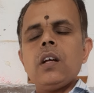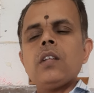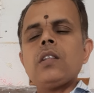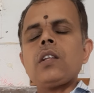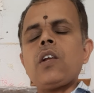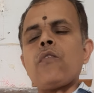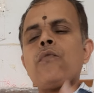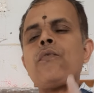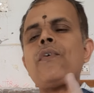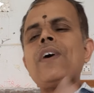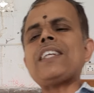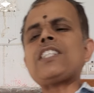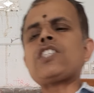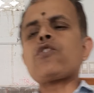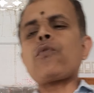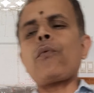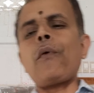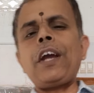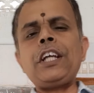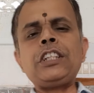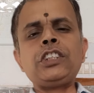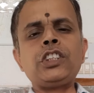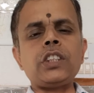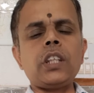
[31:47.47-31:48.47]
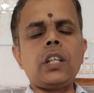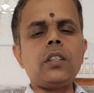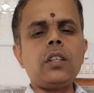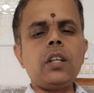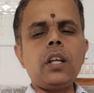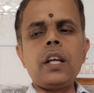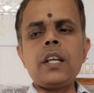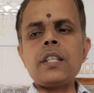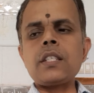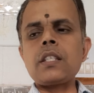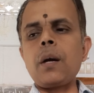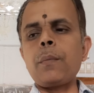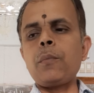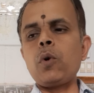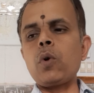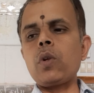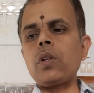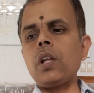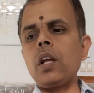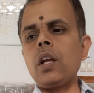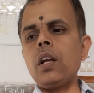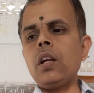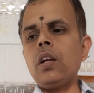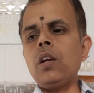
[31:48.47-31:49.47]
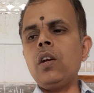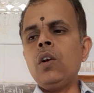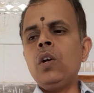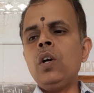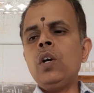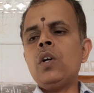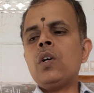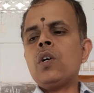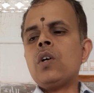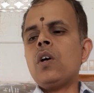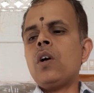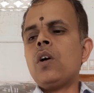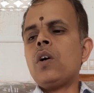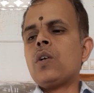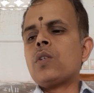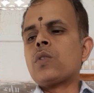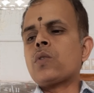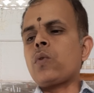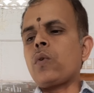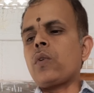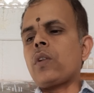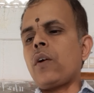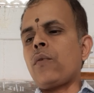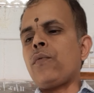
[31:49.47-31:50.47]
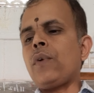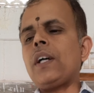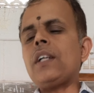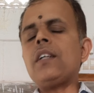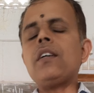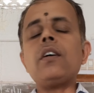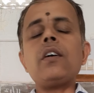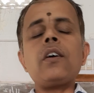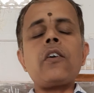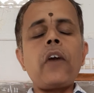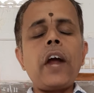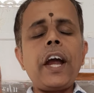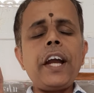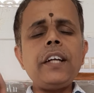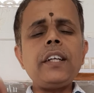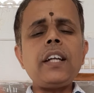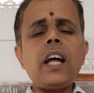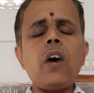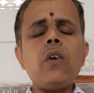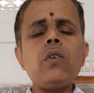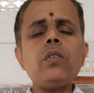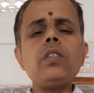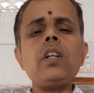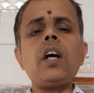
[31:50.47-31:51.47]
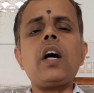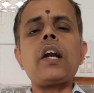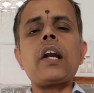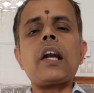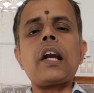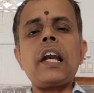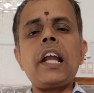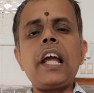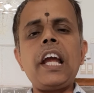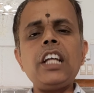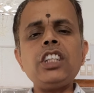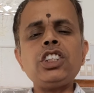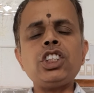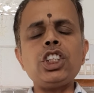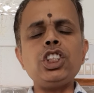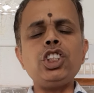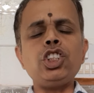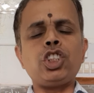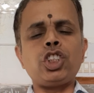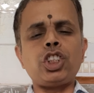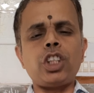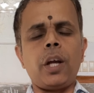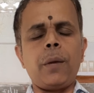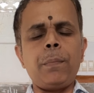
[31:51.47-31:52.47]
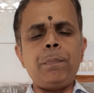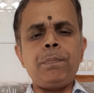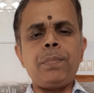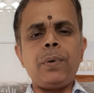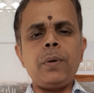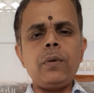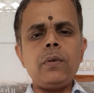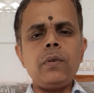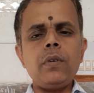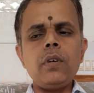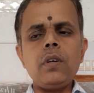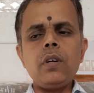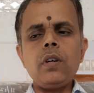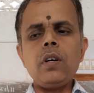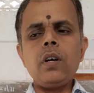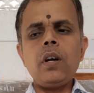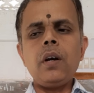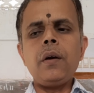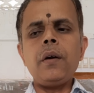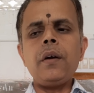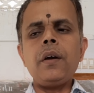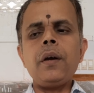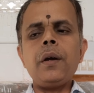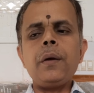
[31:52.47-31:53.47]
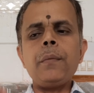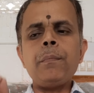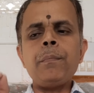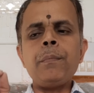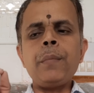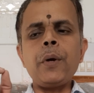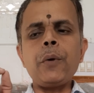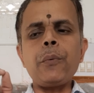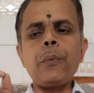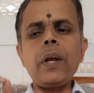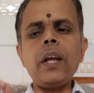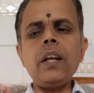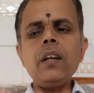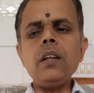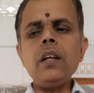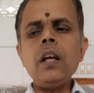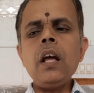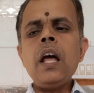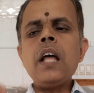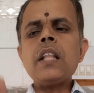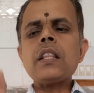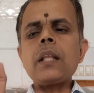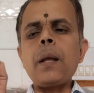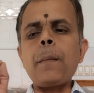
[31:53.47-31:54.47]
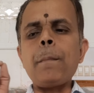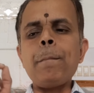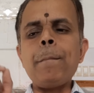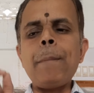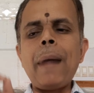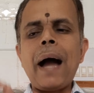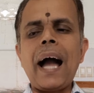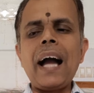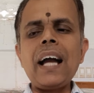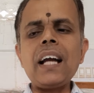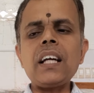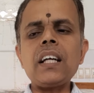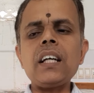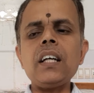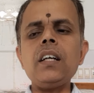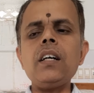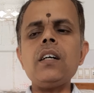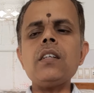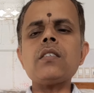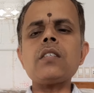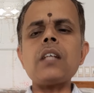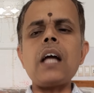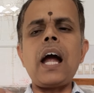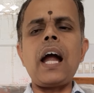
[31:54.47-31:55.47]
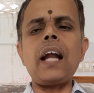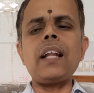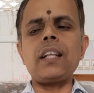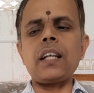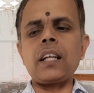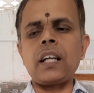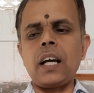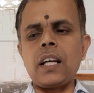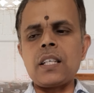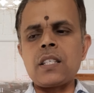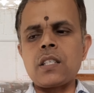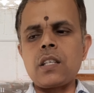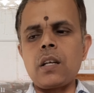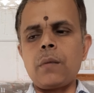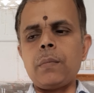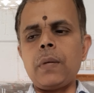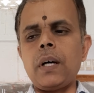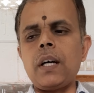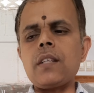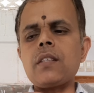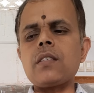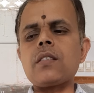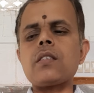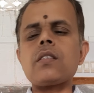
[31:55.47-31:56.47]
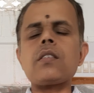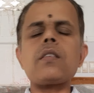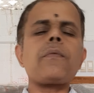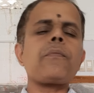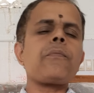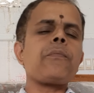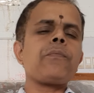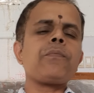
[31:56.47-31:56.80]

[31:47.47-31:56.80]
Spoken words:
the first question is about write down the relationship between the bankers and the customers.